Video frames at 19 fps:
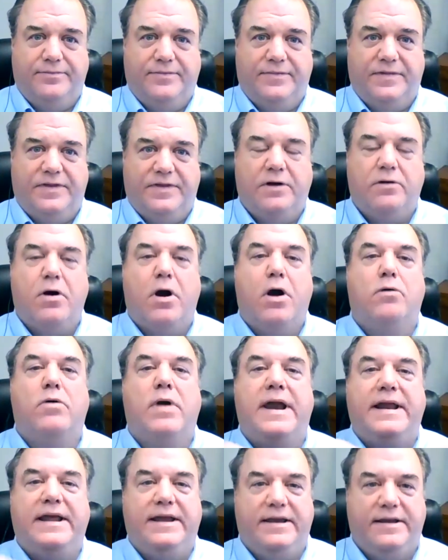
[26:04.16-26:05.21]
they're
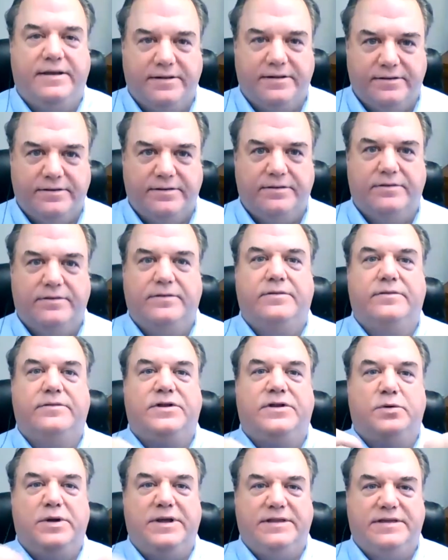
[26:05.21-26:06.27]
already
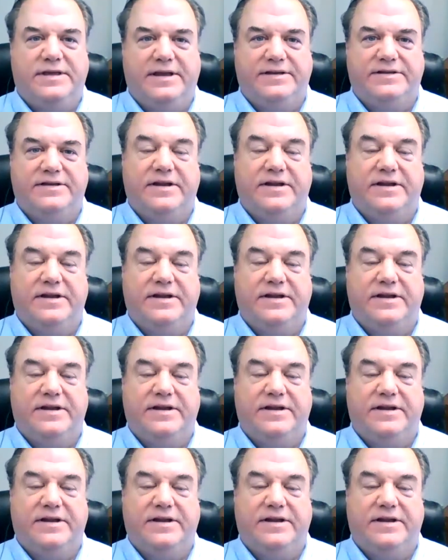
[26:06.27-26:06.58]
doing things.